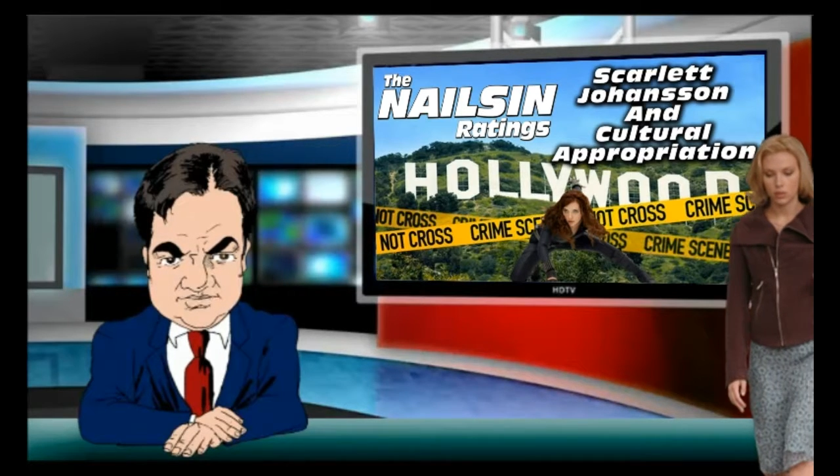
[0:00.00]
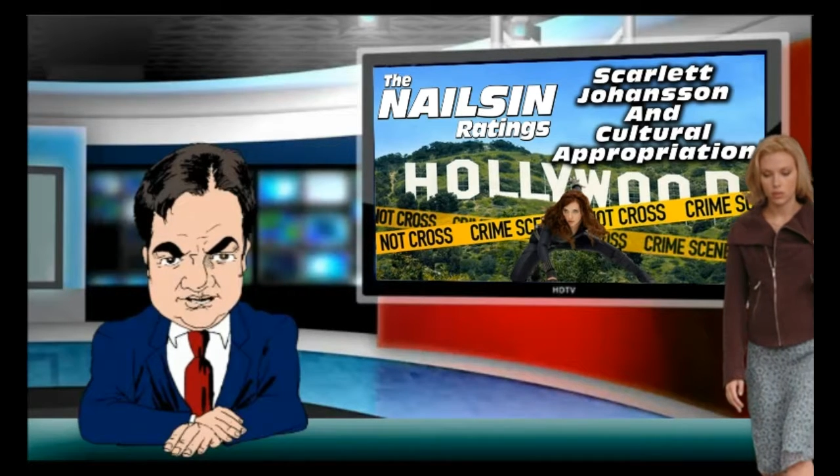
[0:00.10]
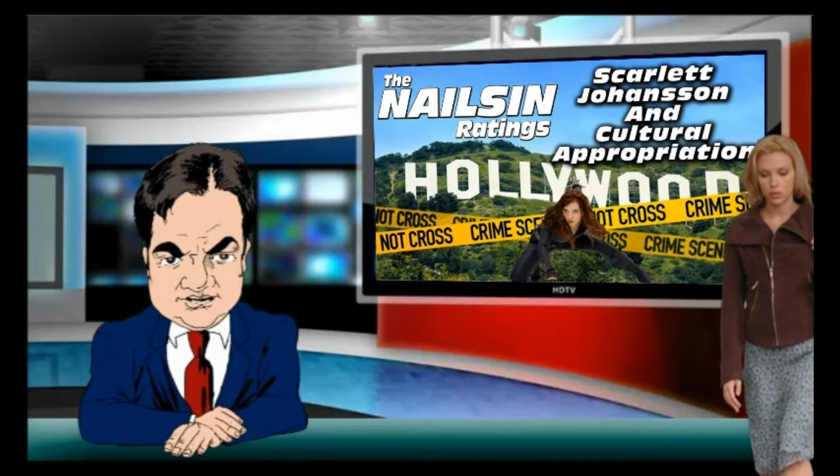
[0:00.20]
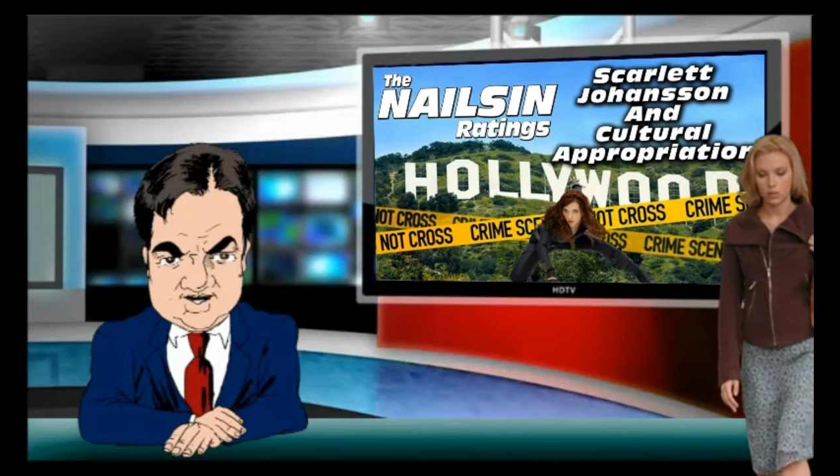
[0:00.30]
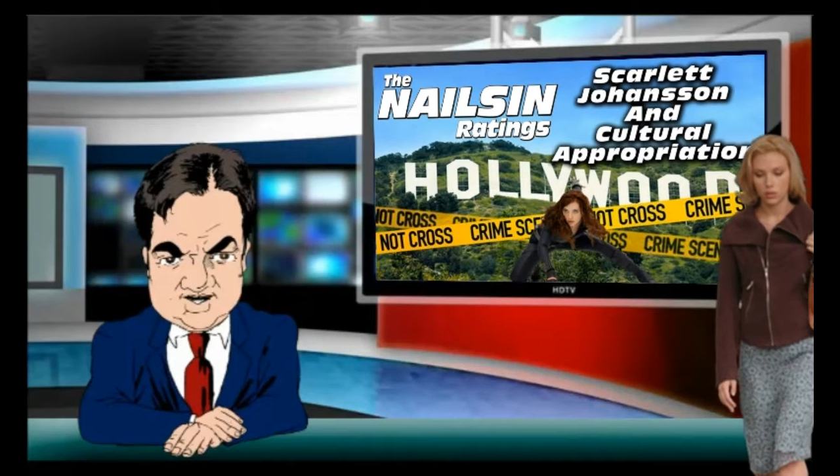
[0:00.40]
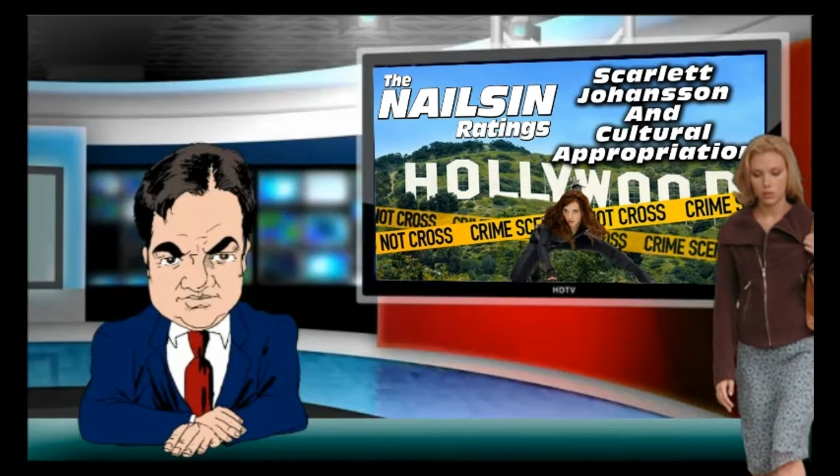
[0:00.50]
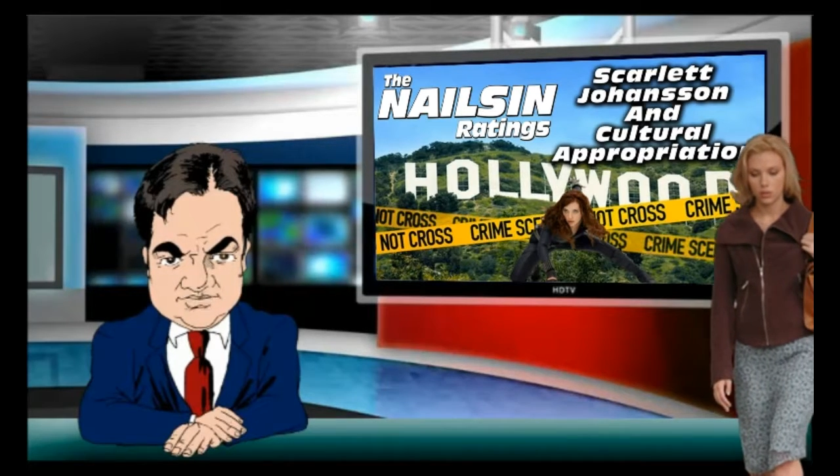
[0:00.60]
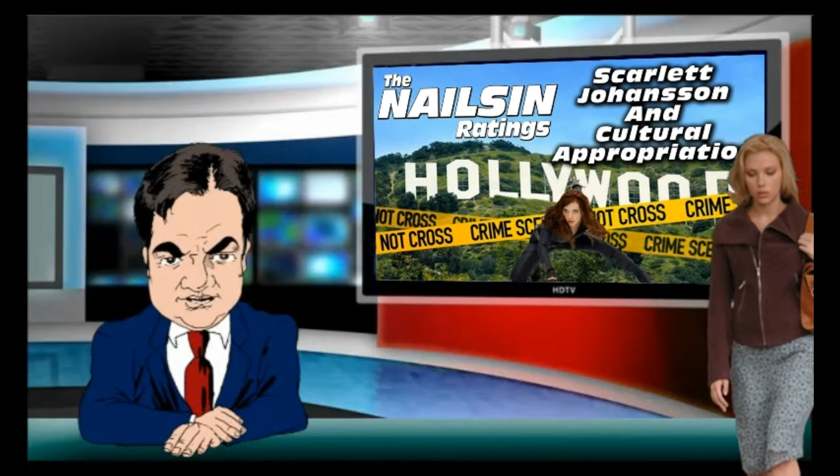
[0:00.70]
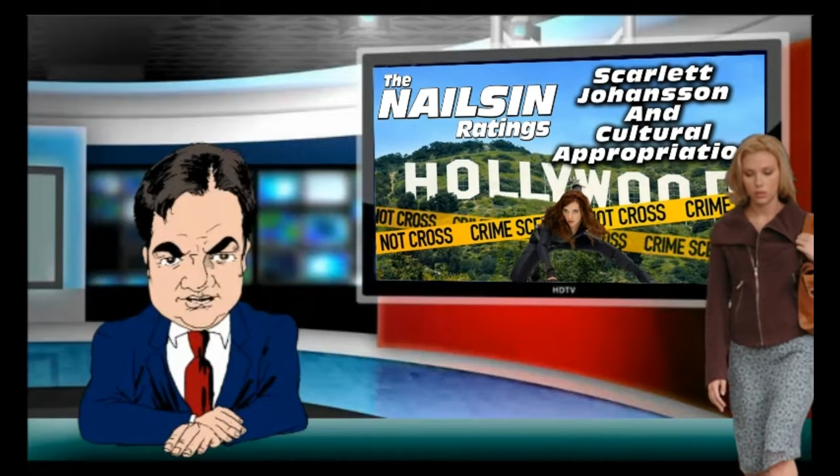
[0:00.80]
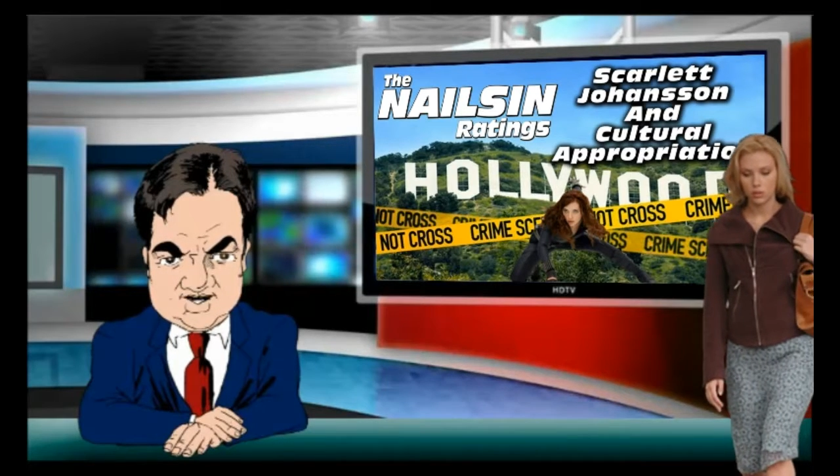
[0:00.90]
my
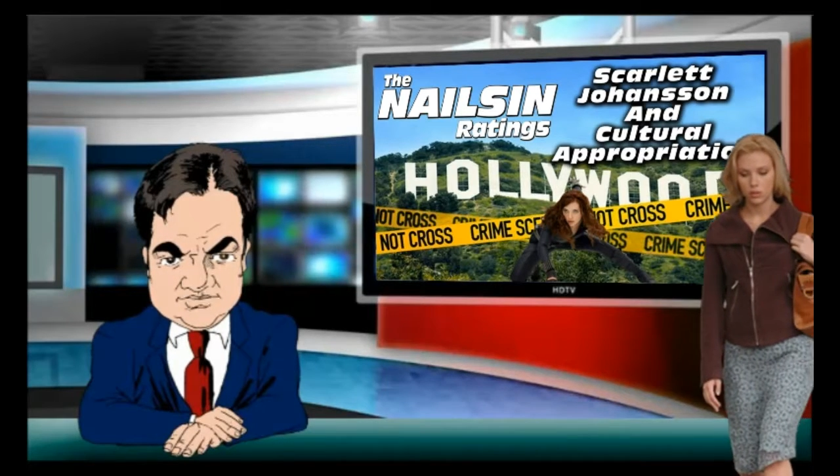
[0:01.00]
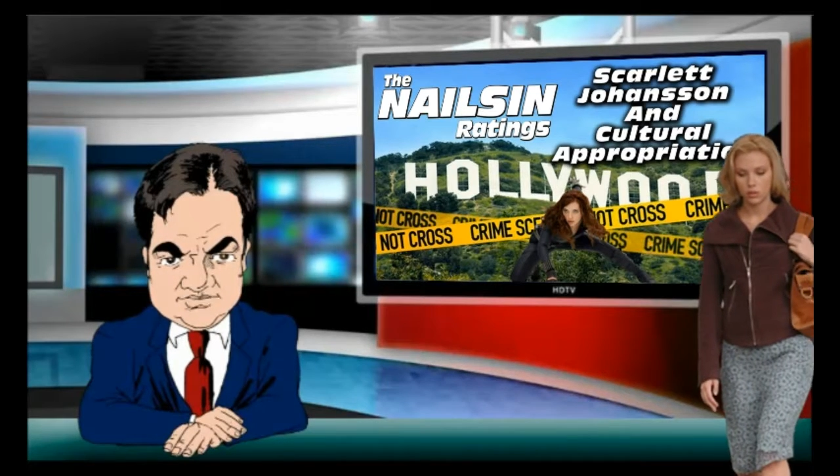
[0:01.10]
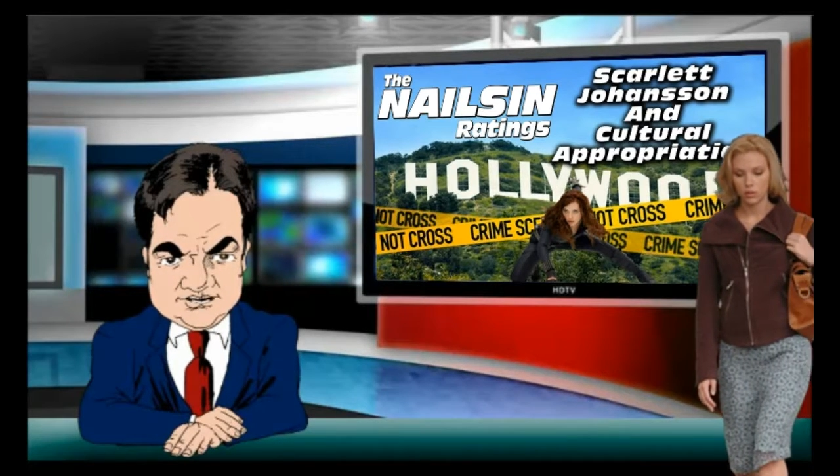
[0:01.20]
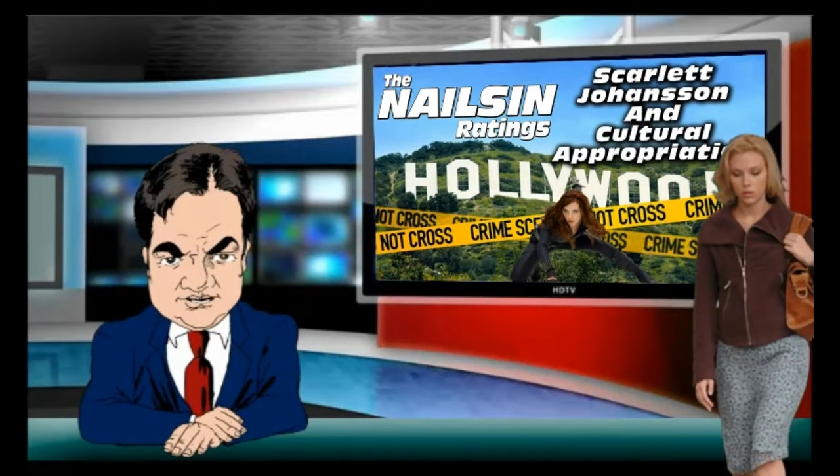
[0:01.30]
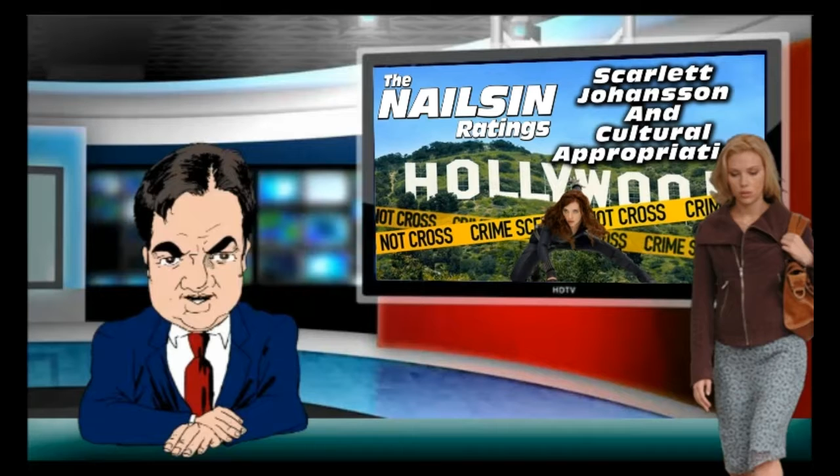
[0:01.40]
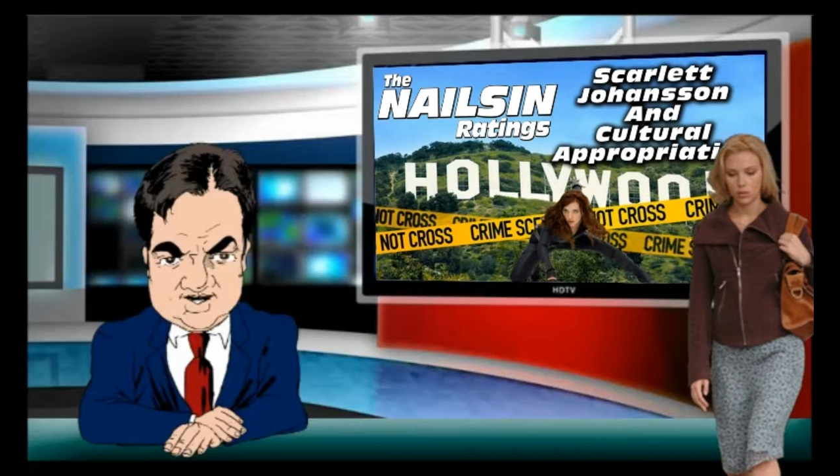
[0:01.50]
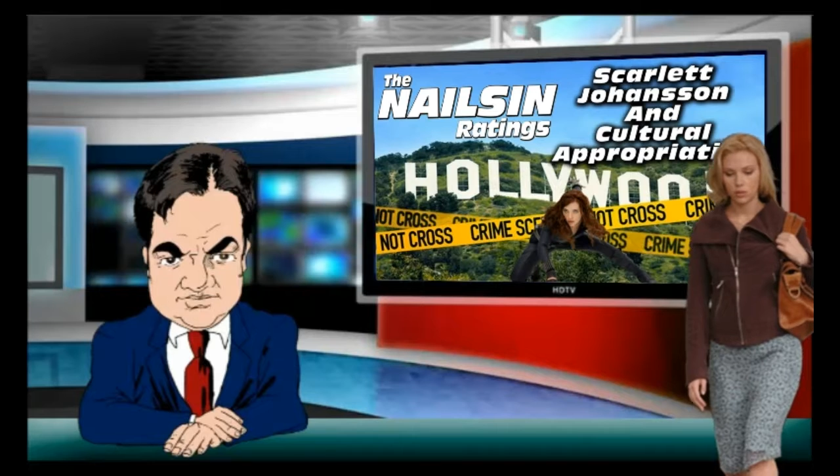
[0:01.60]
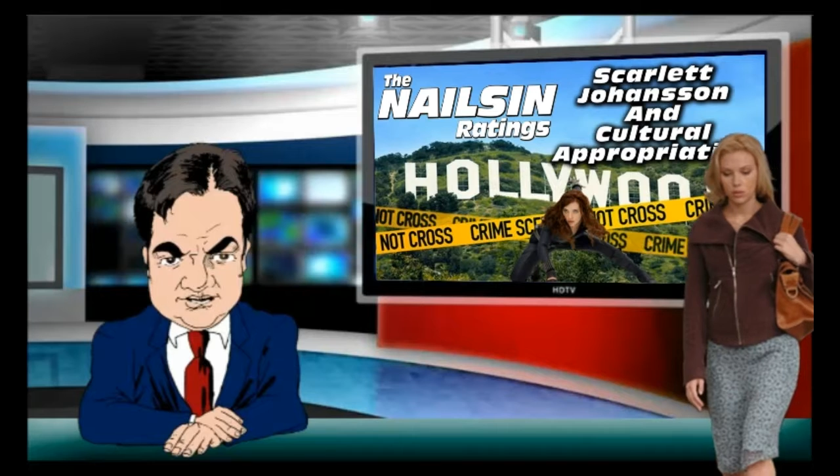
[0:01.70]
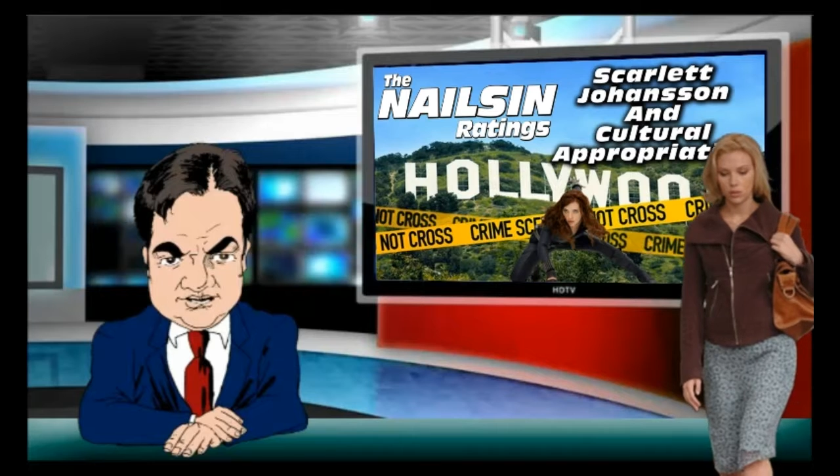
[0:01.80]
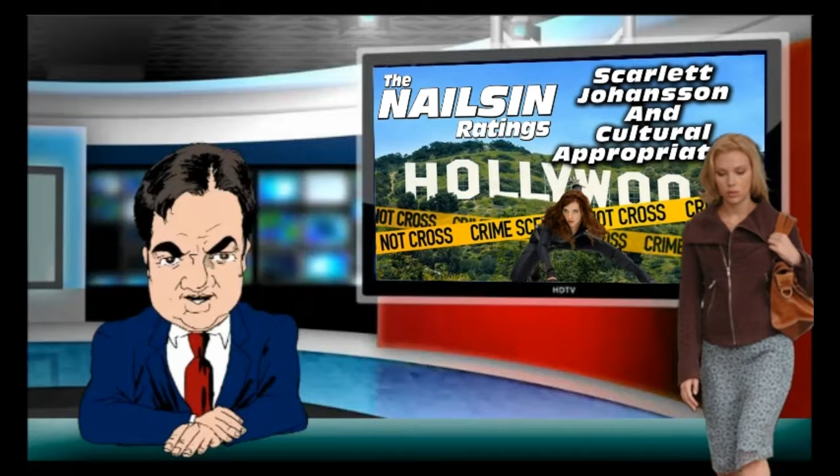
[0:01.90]
participation in the
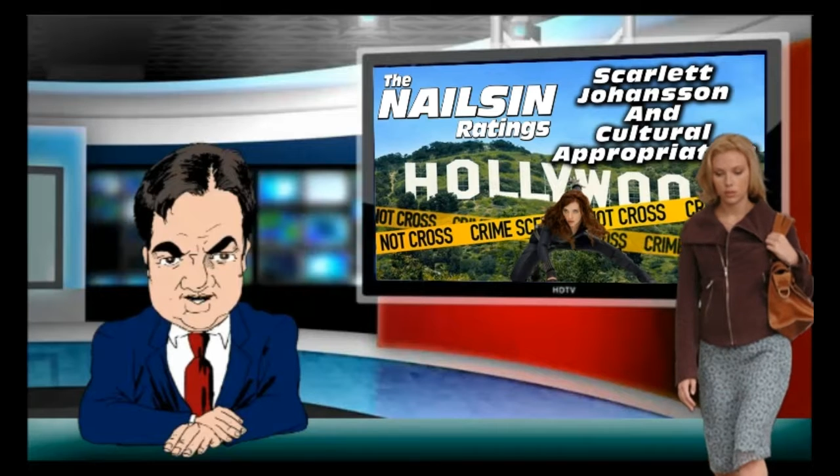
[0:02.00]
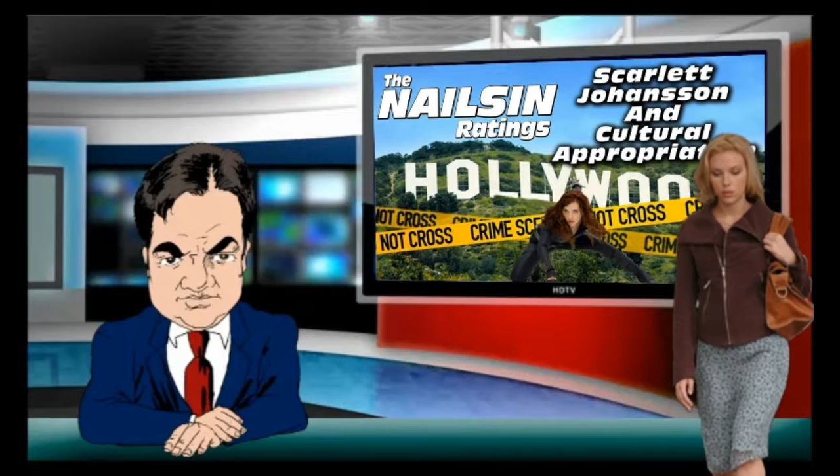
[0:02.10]
project.